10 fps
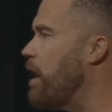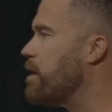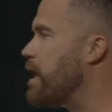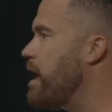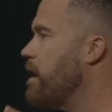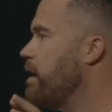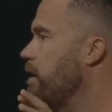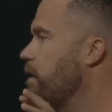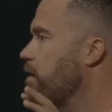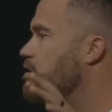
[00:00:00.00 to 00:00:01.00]
I was
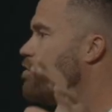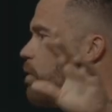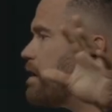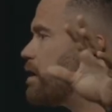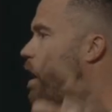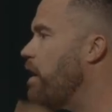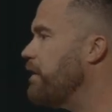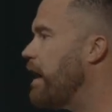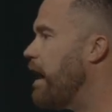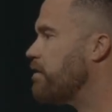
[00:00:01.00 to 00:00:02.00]
at Stories
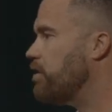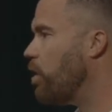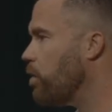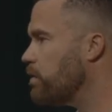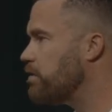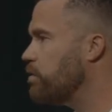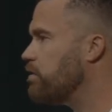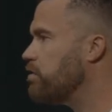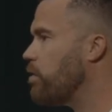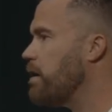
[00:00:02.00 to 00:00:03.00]
Coffee House, the old
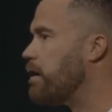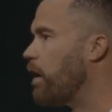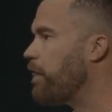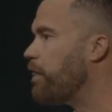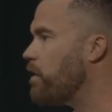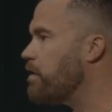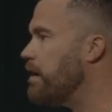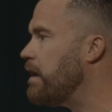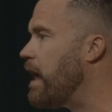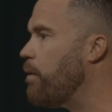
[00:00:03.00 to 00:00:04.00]
school Stories, on a
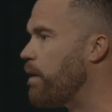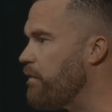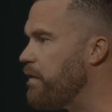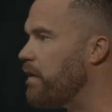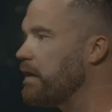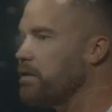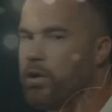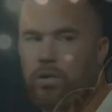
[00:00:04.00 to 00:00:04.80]
Thursday night when I felt like the